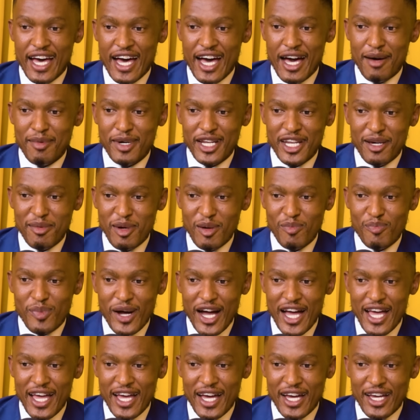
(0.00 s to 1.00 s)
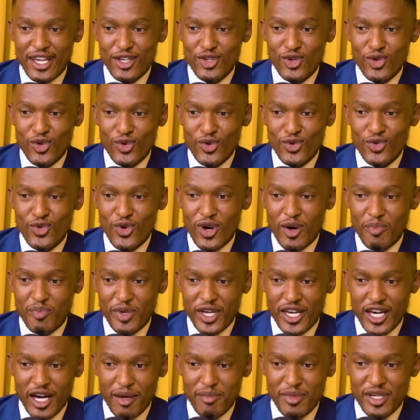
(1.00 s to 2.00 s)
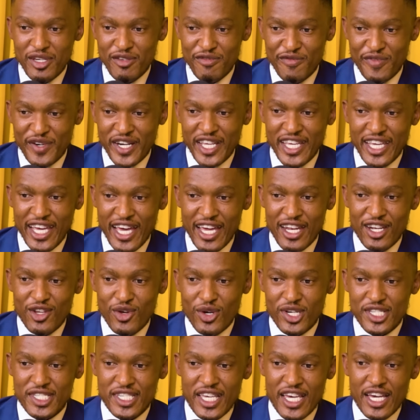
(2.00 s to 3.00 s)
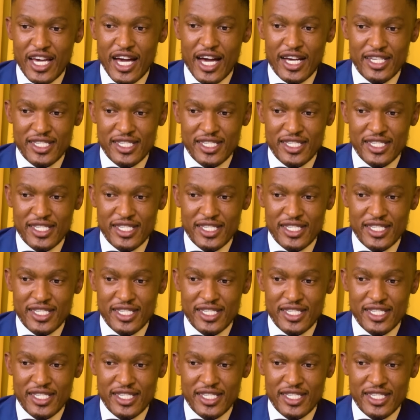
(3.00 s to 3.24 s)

Avandaba Baya, you are becoming free and you are saying,